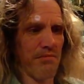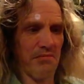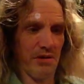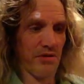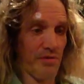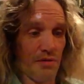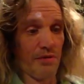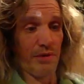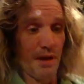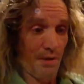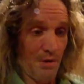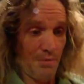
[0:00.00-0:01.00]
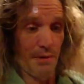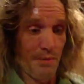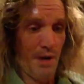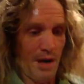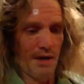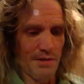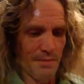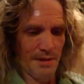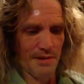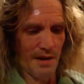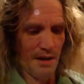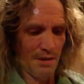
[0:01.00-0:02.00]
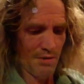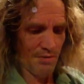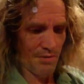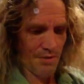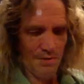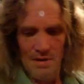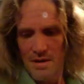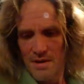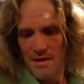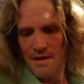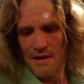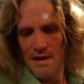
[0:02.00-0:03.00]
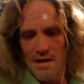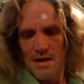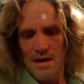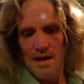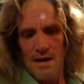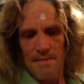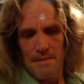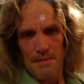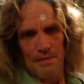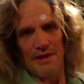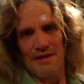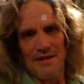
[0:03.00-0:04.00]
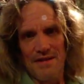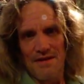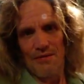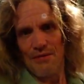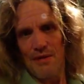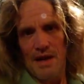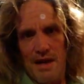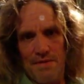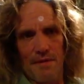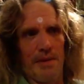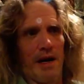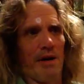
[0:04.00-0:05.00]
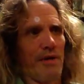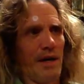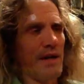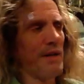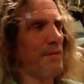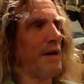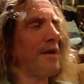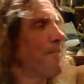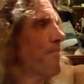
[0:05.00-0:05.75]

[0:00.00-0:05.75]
you sort of are required, somebody's got to lose. But presidents don't really have the power anyway.